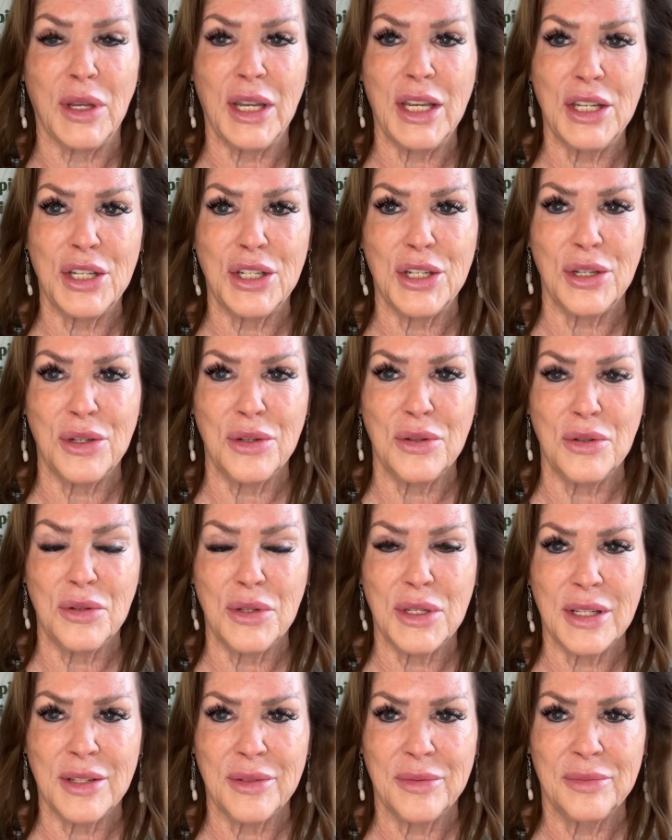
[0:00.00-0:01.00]

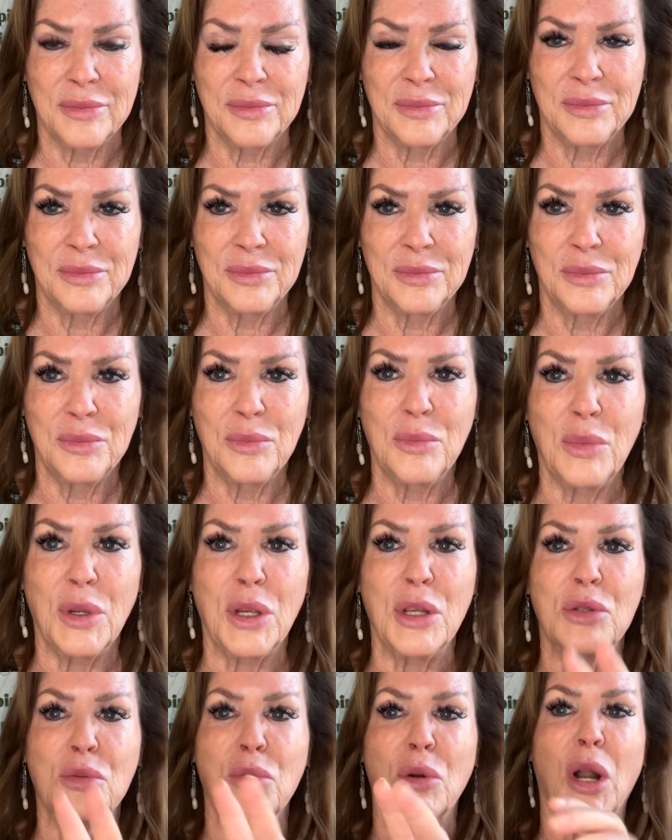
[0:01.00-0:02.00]
issues,
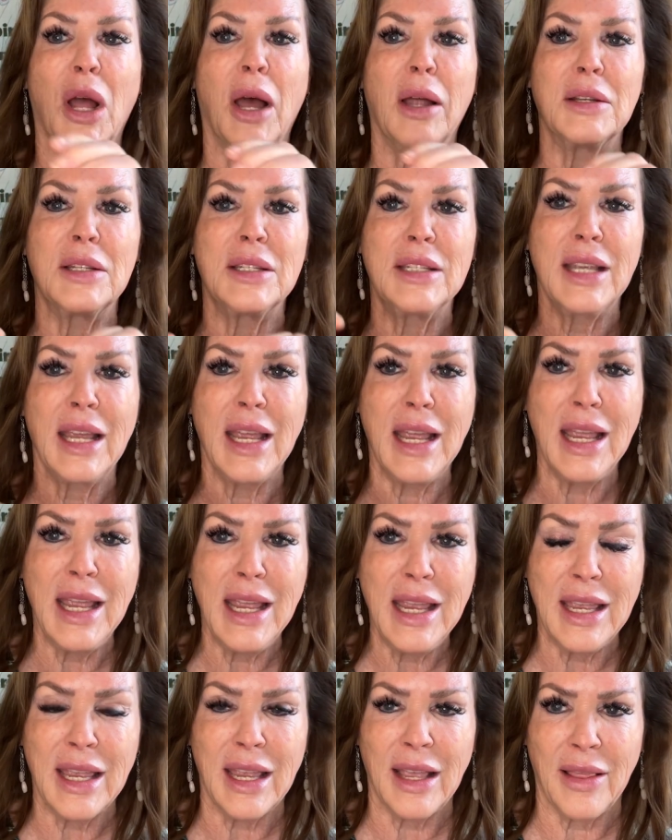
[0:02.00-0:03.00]
because we're not
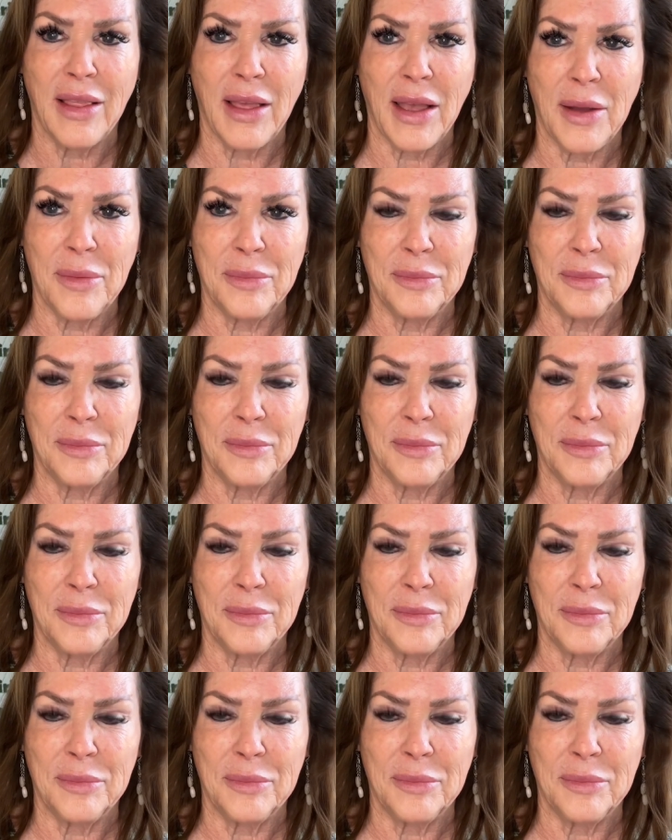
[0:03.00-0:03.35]
taking them.